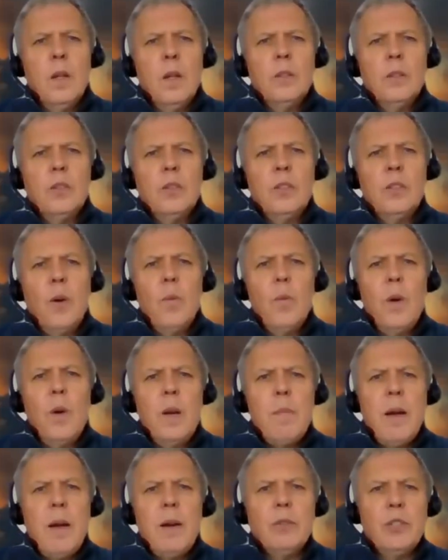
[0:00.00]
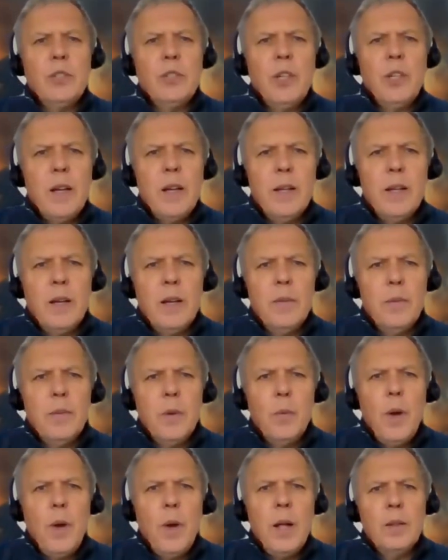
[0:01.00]
So what about China?
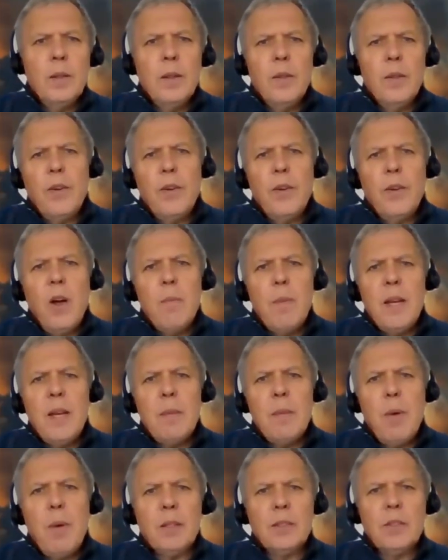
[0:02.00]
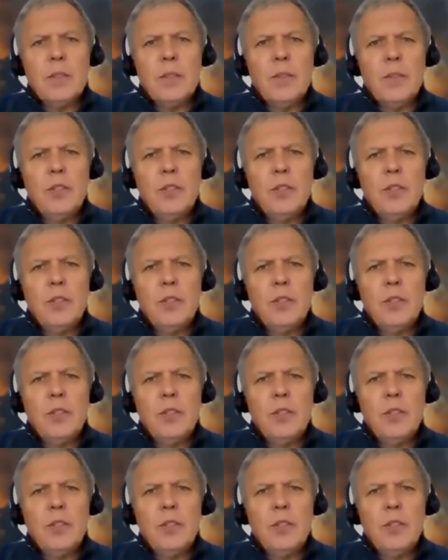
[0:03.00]
Well, there are many parts of